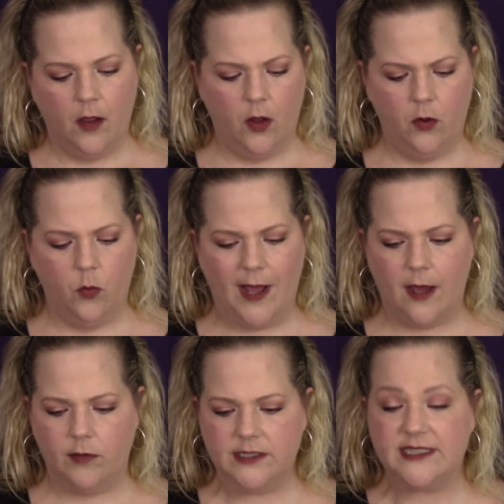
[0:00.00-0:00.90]
Oh,
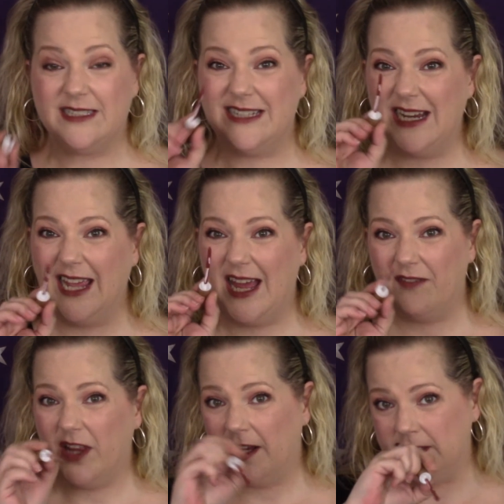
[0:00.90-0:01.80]
wow. It does not
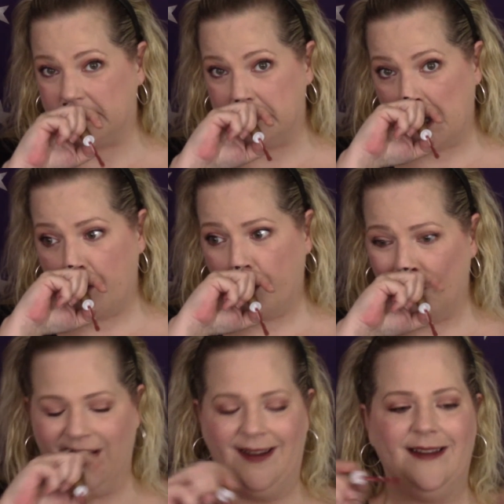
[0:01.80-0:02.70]
have a lot of
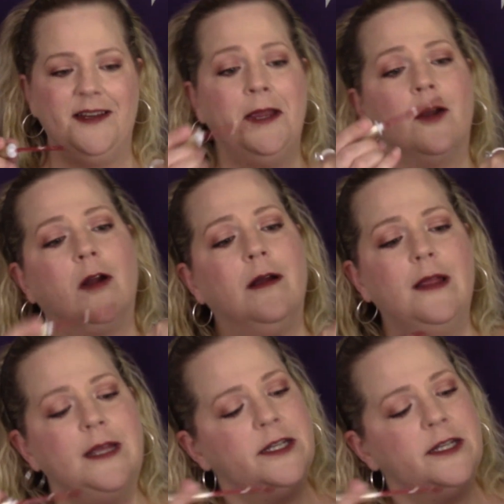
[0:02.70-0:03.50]
stopper in here.